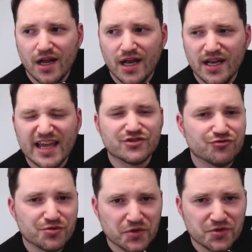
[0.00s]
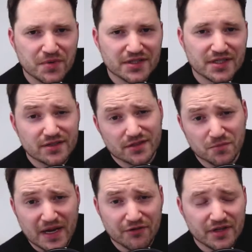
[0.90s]
less responsibility because I was
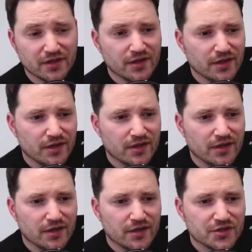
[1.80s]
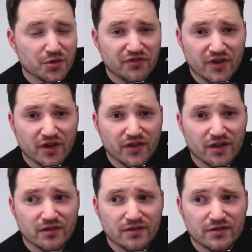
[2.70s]
married, to a
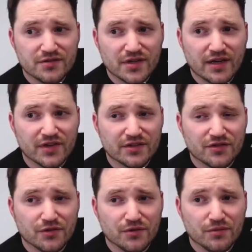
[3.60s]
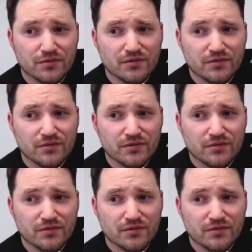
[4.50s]
father, to having to